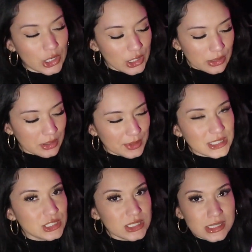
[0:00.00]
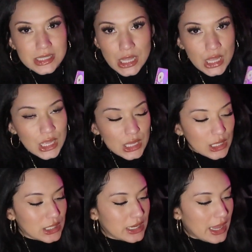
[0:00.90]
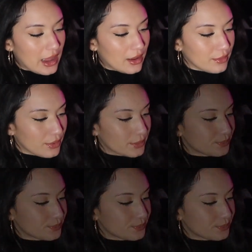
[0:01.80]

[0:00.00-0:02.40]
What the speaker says: You know what I mean? It's just good to have.